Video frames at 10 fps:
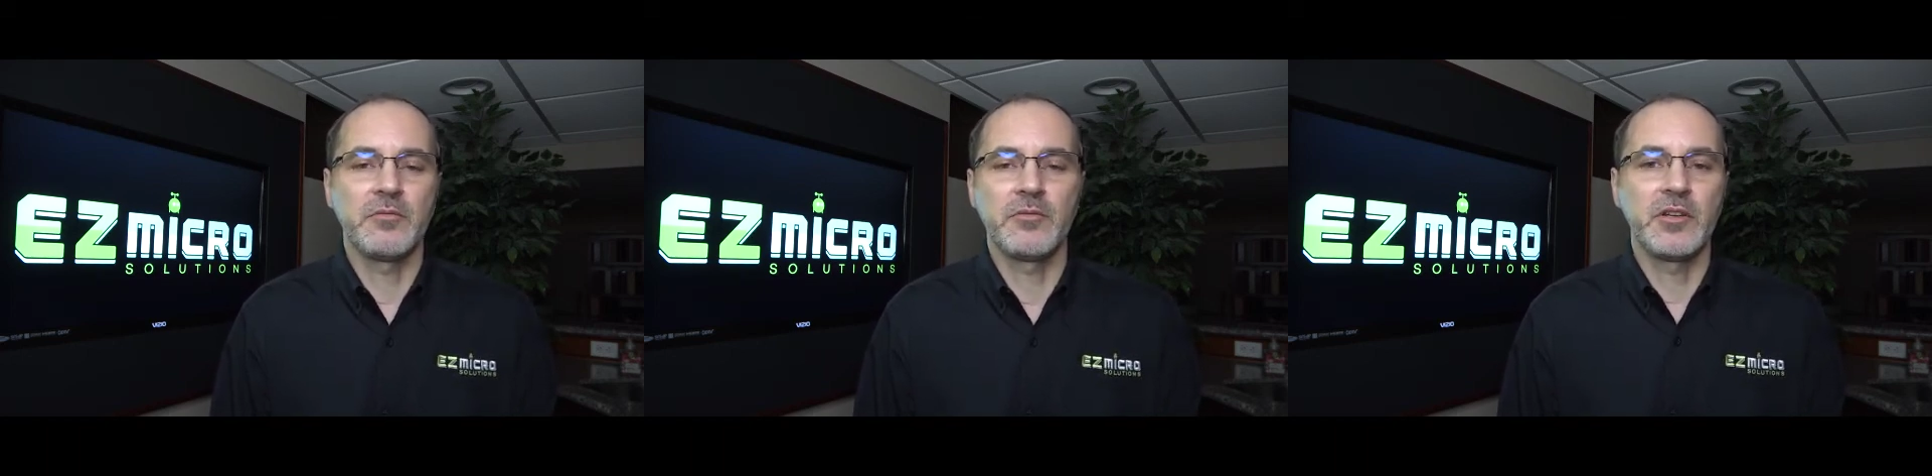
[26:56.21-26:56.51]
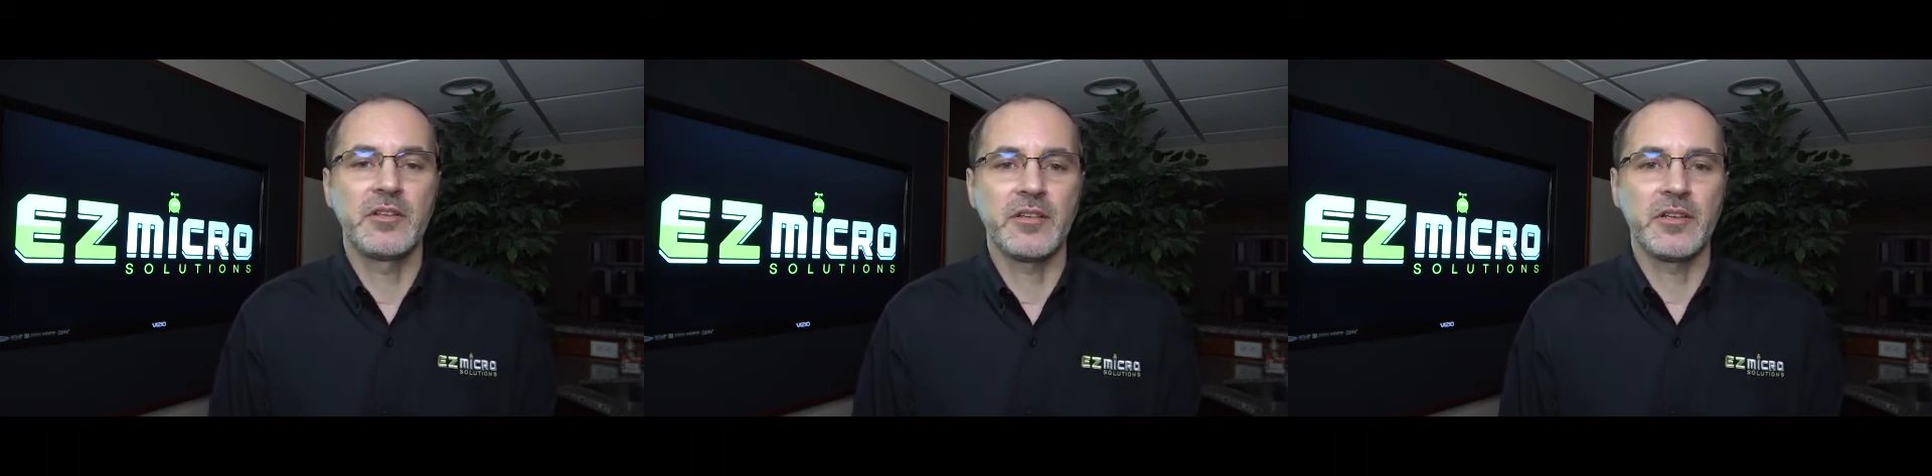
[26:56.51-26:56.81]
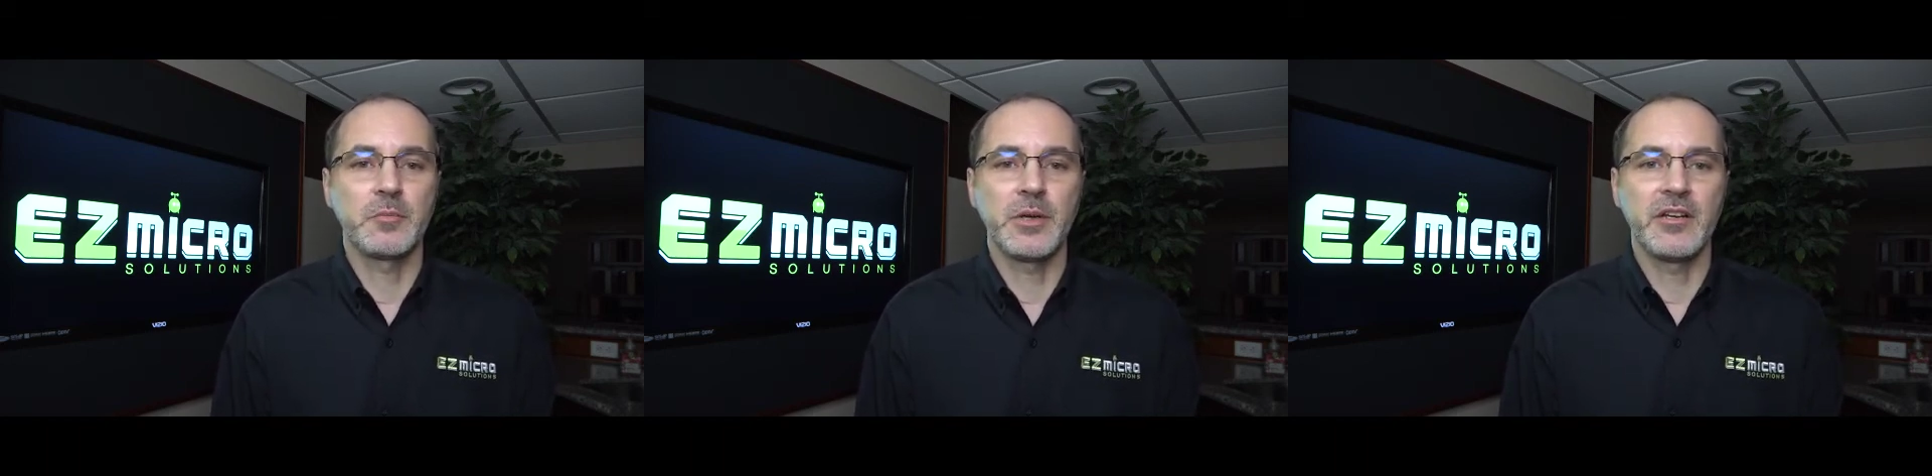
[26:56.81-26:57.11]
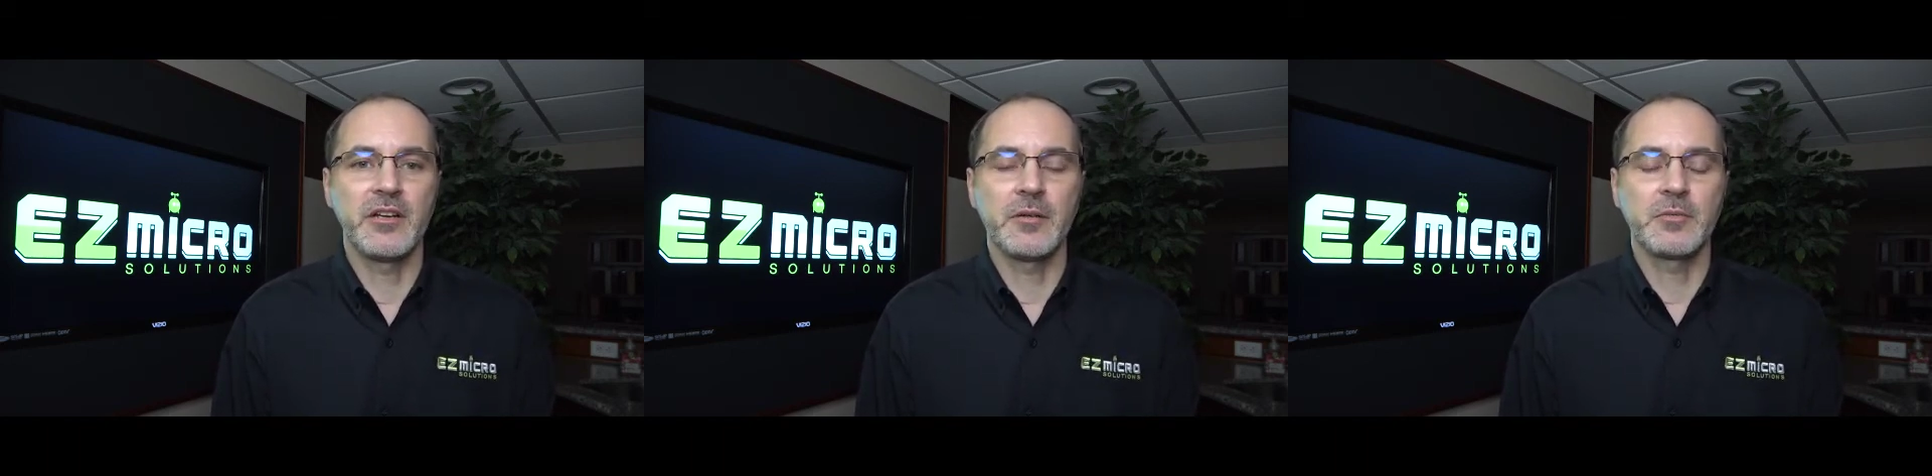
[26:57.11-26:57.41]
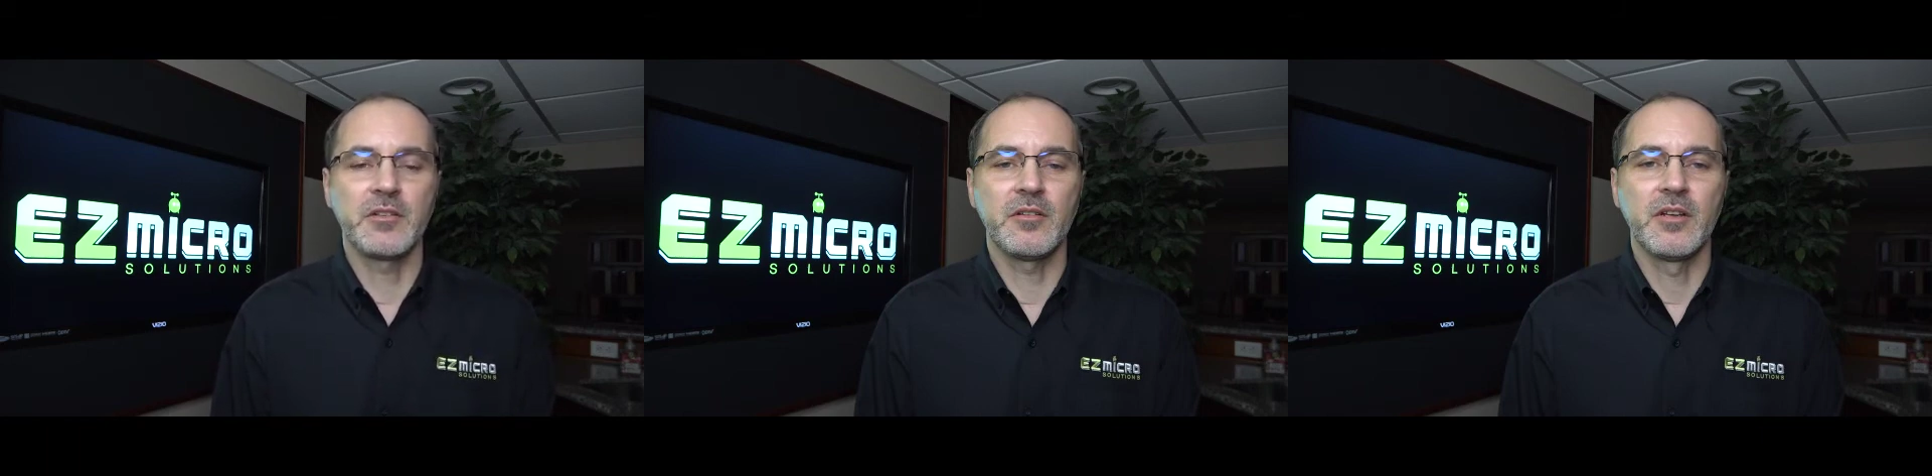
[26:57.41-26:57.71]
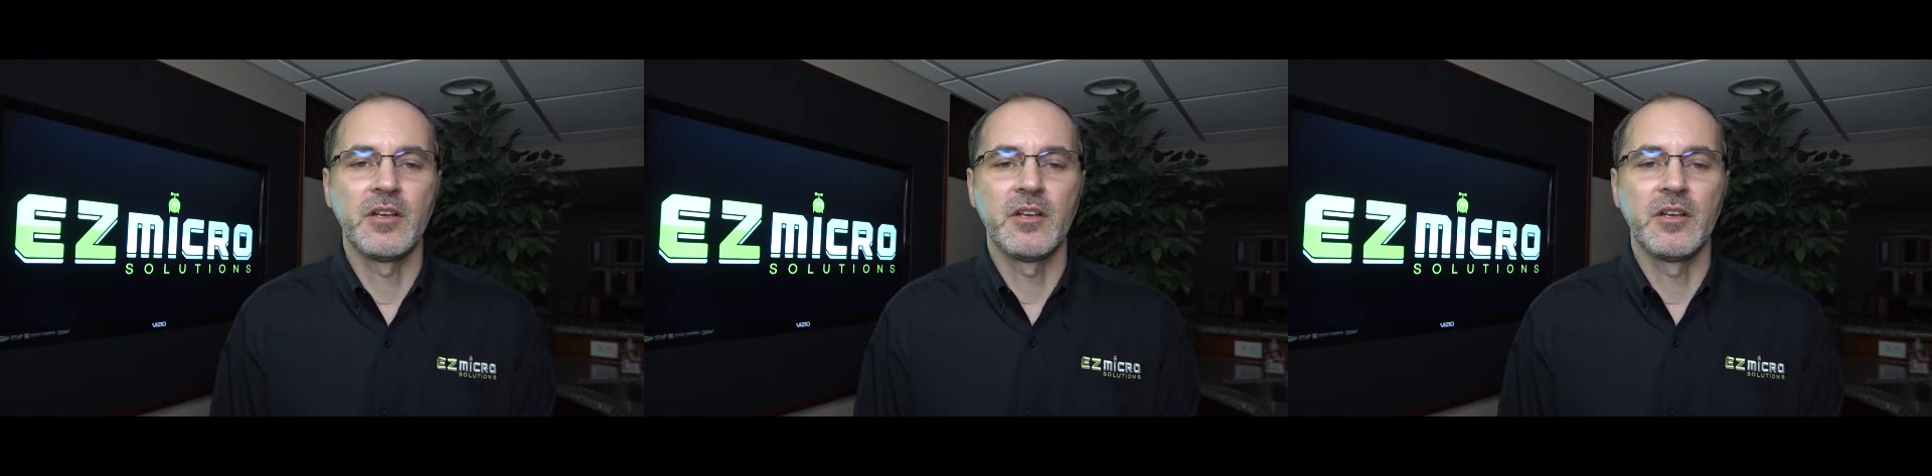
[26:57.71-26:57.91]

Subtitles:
free/paid option